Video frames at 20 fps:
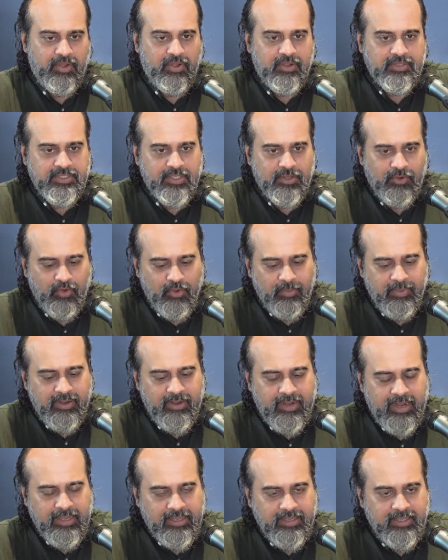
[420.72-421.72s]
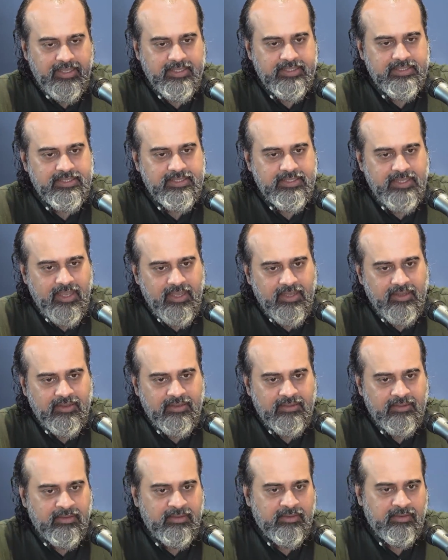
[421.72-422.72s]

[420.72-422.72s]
Because the global rankings take